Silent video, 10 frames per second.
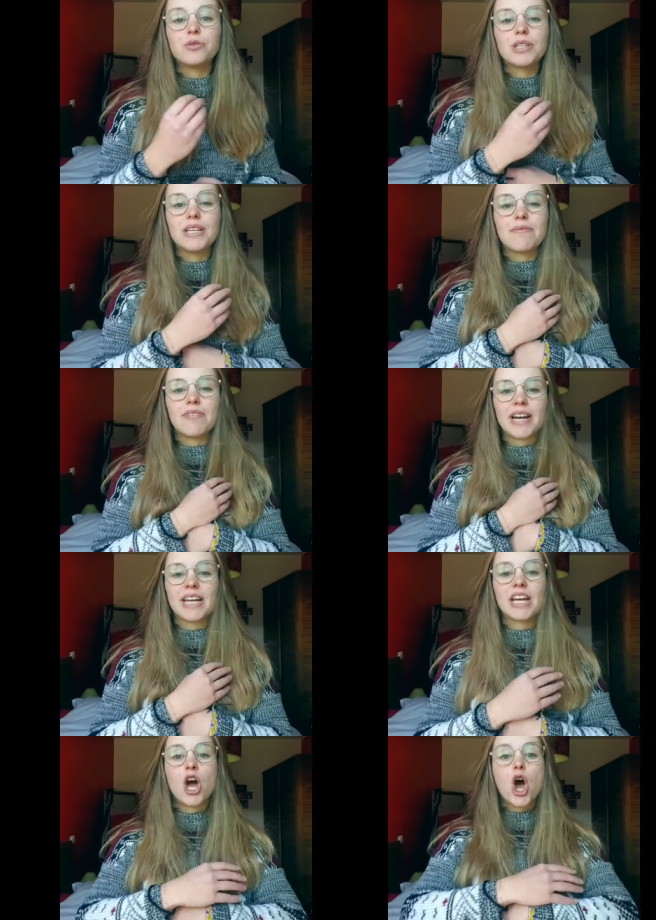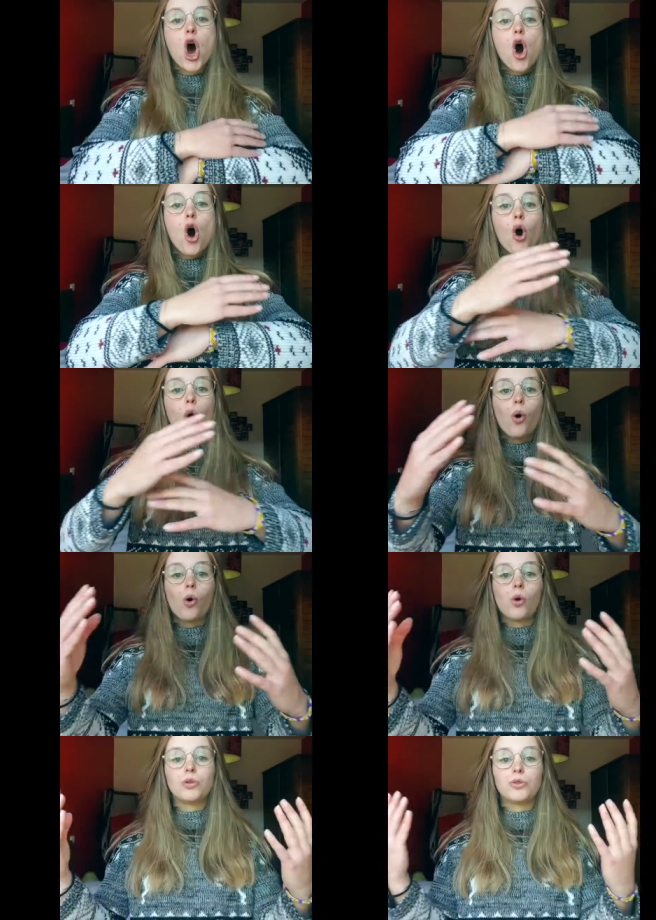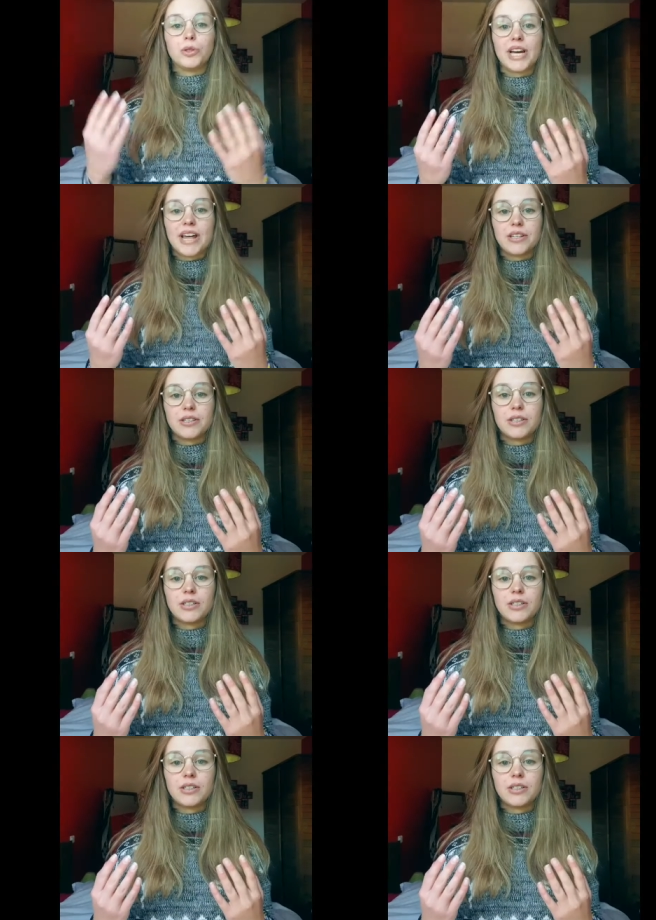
to keep fighting all together.